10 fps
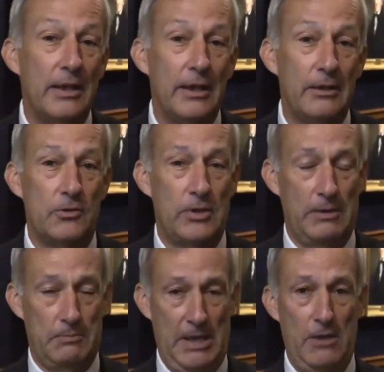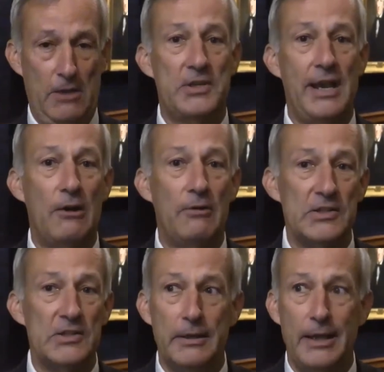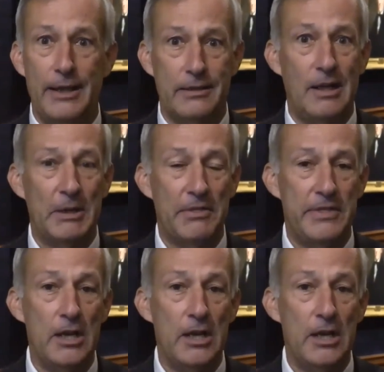Henry Charles Carey's economic theories